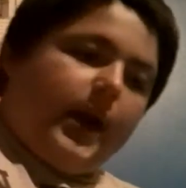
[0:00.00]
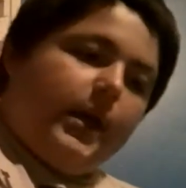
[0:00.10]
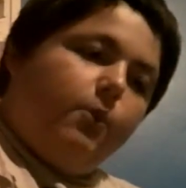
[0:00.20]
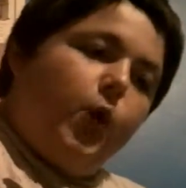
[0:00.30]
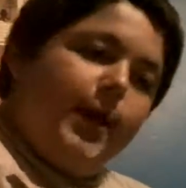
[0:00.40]

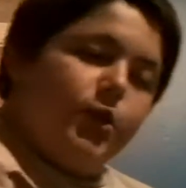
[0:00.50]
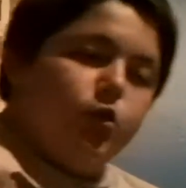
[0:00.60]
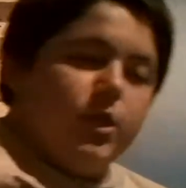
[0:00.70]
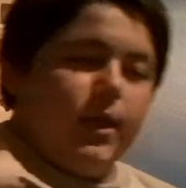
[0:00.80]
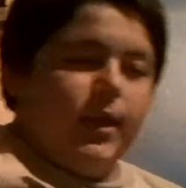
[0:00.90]

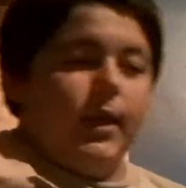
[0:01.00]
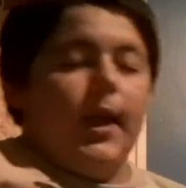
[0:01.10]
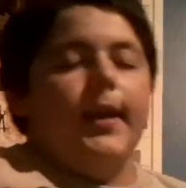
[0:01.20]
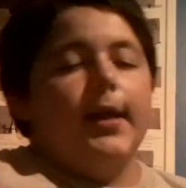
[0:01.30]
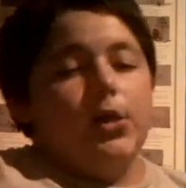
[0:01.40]

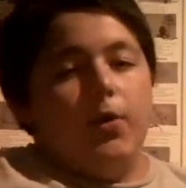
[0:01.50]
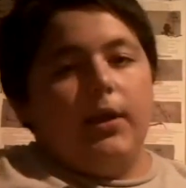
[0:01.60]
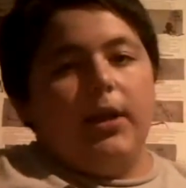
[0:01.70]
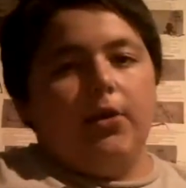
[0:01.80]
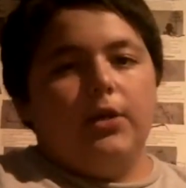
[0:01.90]
IMY2JE and
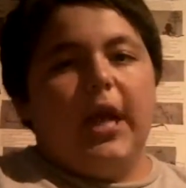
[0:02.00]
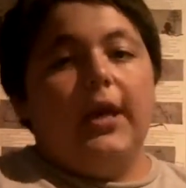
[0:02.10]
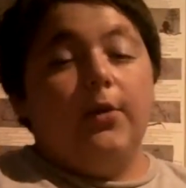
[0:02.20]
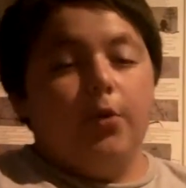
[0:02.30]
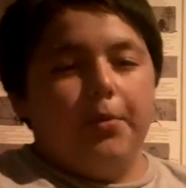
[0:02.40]
LOL Lego
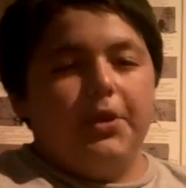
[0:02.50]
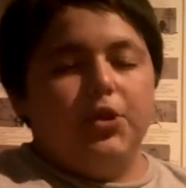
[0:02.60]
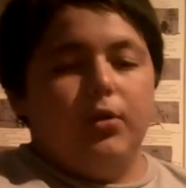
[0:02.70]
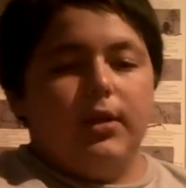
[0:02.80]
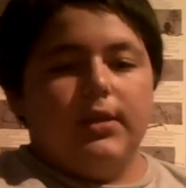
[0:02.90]
10 will be
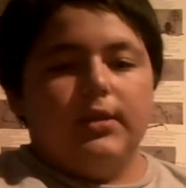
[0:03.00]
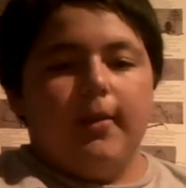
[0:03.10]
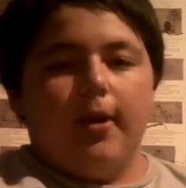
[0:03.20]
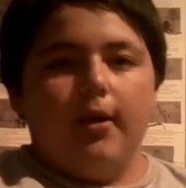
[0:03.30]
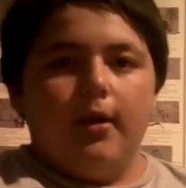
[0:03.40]
doing this
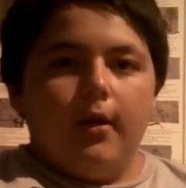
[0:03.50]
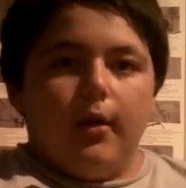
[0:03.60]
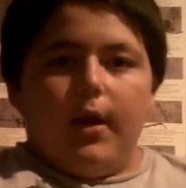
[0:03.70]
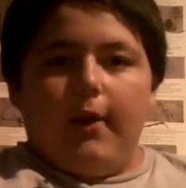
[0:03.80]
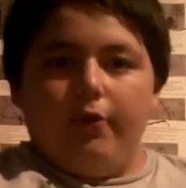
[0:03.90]
summer.
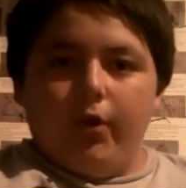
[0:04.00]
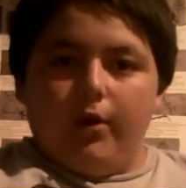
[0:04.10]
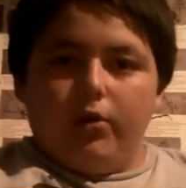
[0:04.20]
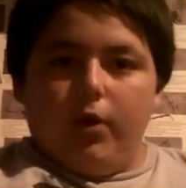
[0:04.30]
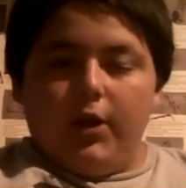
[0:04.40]
If you
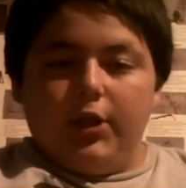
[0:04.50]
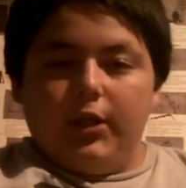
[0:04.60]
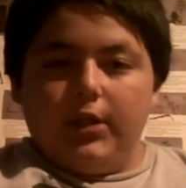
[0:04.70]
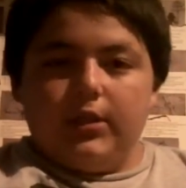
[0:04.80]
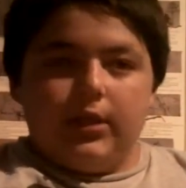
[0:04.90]
guys are watching
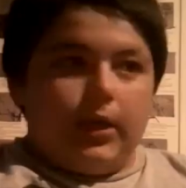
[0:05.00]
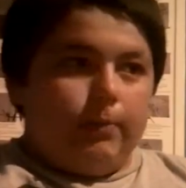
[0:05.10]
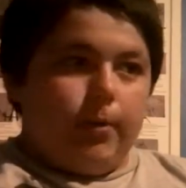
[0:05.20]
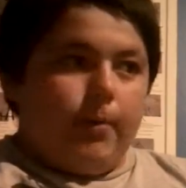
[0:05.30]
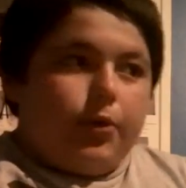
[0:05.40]
this,
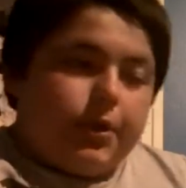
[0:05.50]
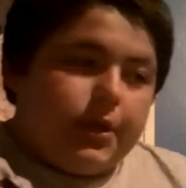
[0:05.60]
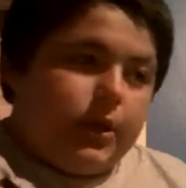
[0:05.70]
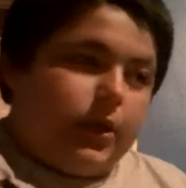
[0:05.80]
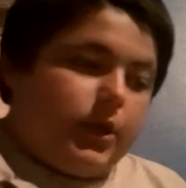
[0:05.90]
promote
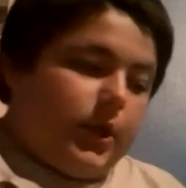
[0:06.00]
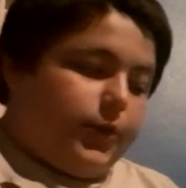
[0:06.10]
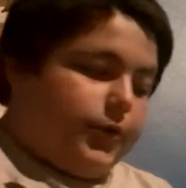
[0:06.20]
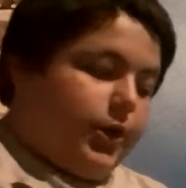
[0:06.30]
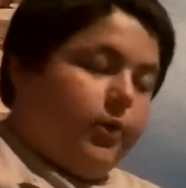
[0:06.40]
this on your
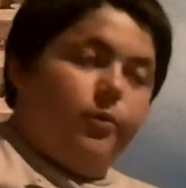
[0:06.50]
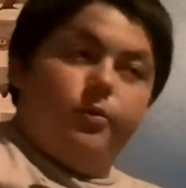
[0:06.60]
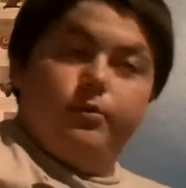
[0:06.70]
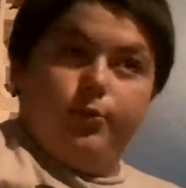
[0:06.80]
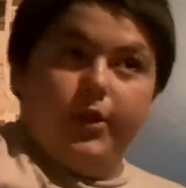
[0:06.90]
channels too.
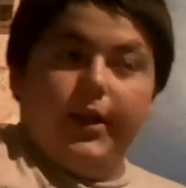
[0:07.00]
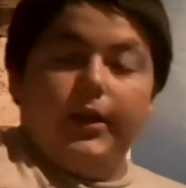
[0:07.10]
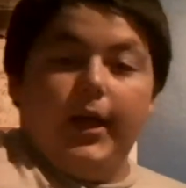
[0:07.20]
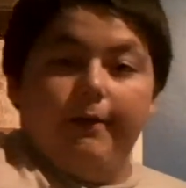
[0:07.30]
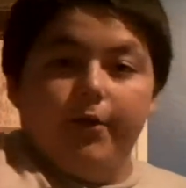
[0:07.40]
We'll get a
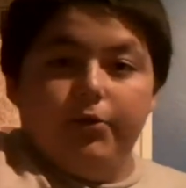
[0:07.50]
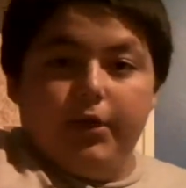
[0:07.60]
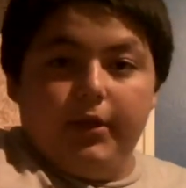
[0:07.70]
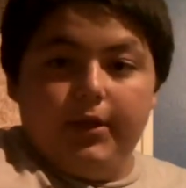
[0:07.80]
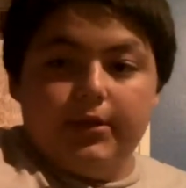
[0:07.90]
lot of views
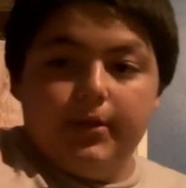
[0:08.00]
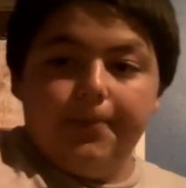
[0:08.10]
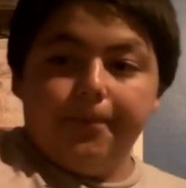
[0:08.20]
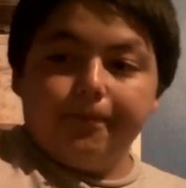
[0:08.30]
on this.